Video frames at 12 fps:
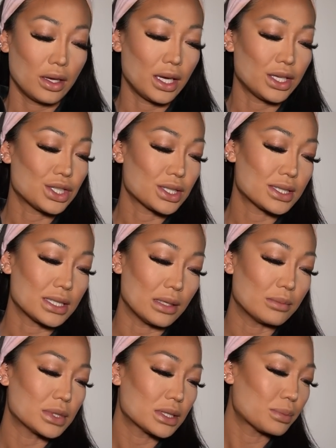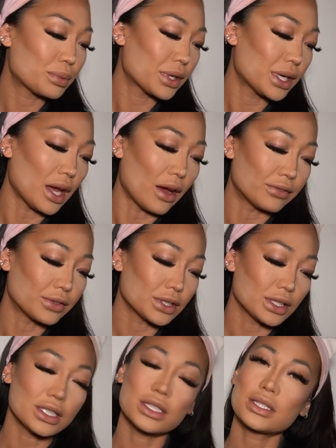it just seems pretty
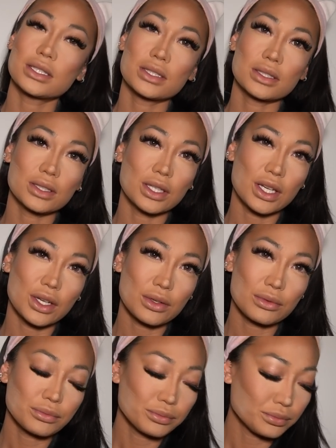effortless, you know?